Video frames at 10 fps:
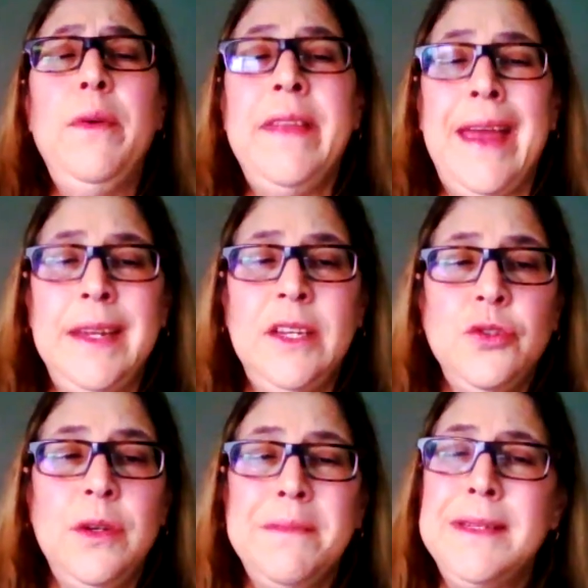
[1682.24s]
with any
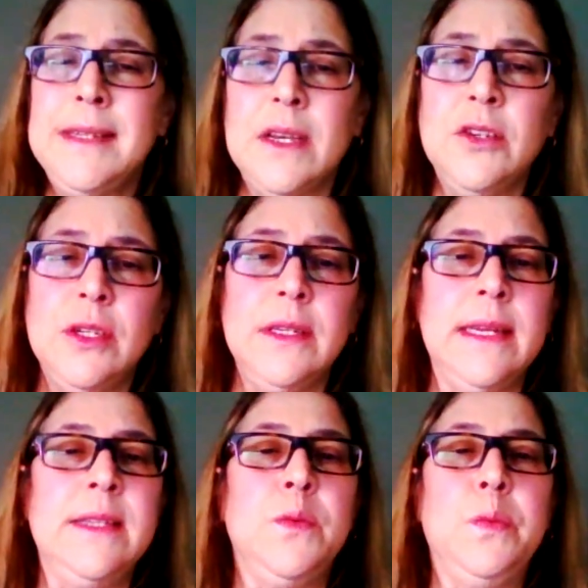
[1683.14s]
treatment session,
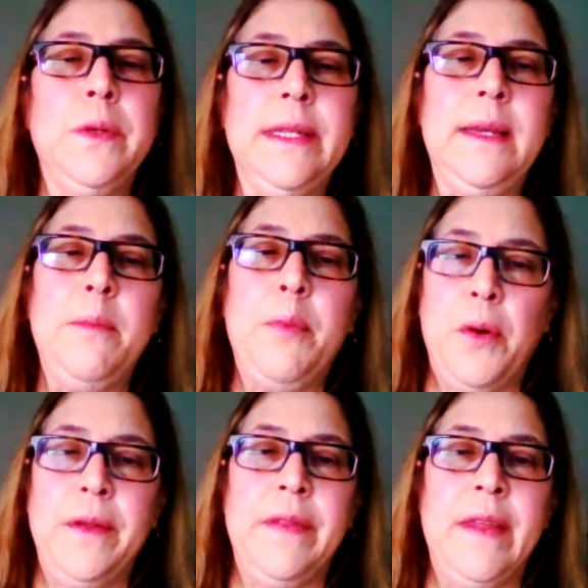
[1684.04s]
it's really
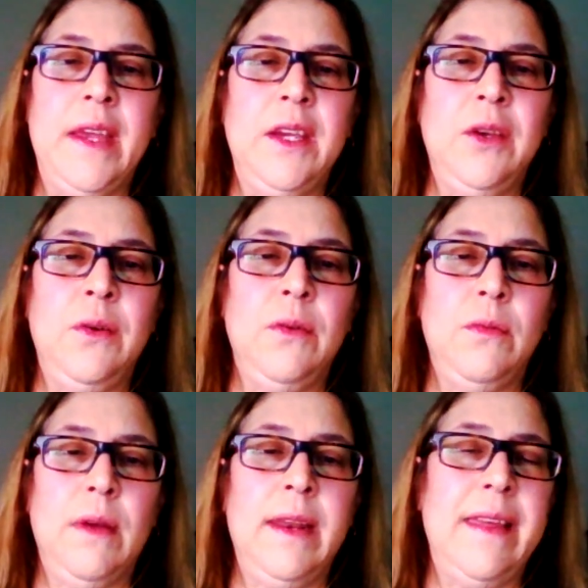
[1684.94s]
important that
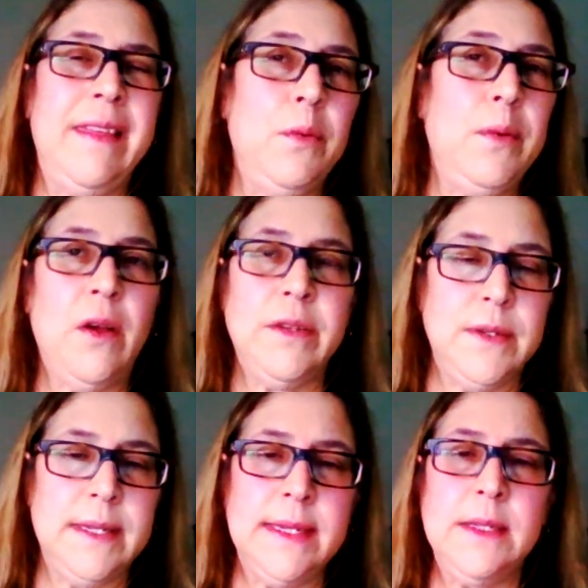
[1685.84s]
and I think we all
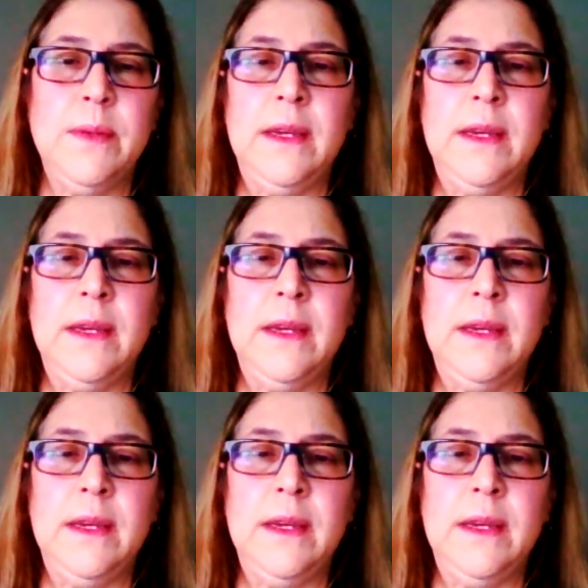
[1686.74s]
do this,